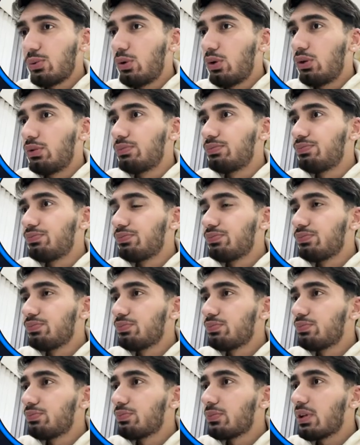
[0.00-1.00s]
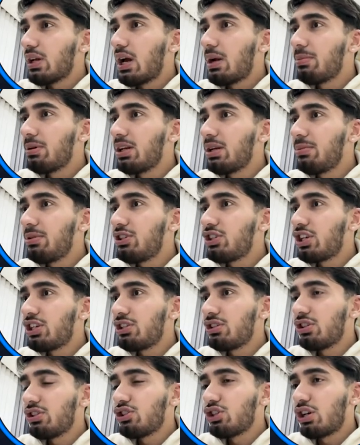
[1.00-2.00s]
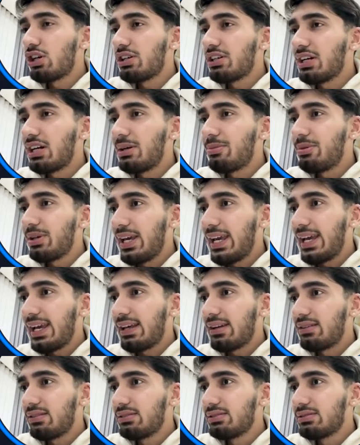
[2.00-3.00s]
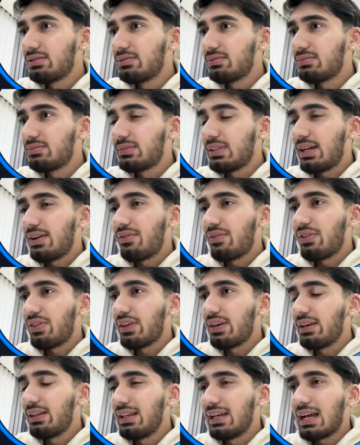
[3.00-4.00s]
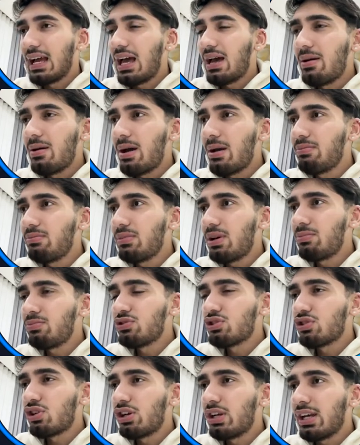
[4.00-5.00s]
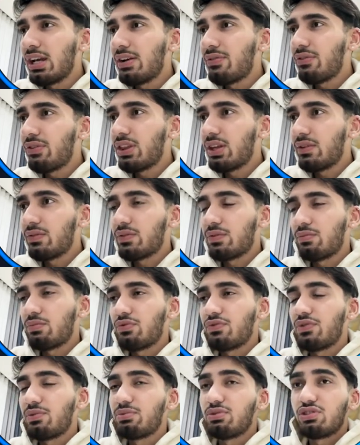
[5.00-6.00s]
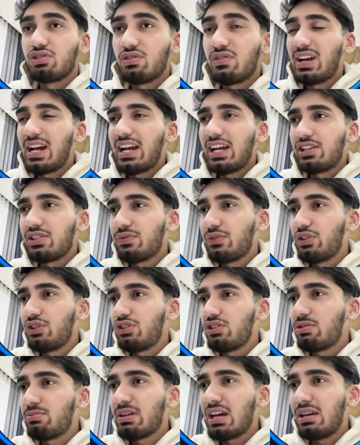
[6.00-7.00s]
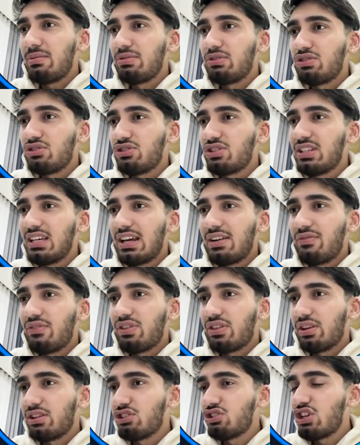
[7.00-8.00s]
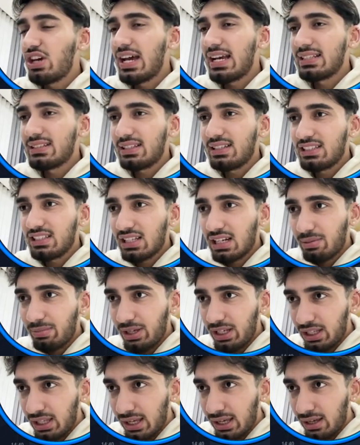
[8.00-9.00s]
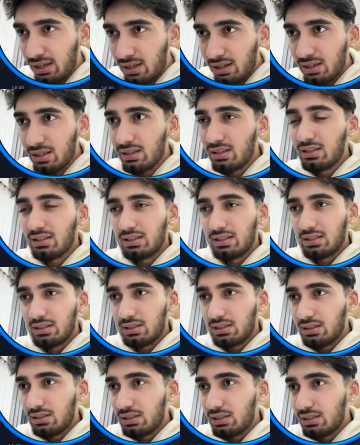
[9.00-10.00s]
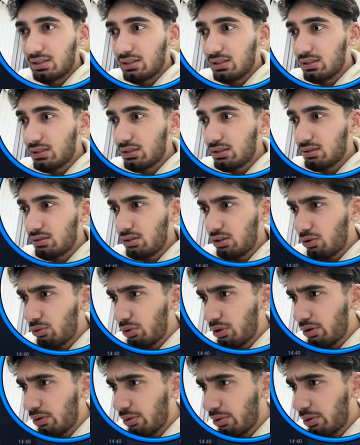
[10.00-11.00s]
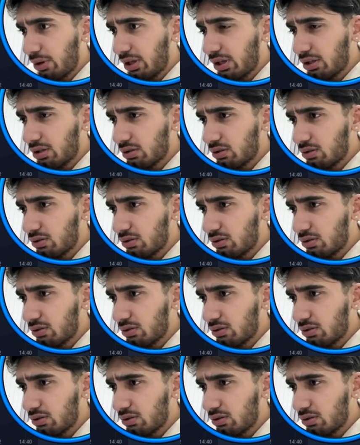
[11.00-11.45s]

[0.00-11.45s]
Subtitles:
of all, I'm gonna be changing the chart type to candles, everything. Like I'm starting everything from the scratch for you to be able to see everything. So the hashtag is gonna be there. No, wait.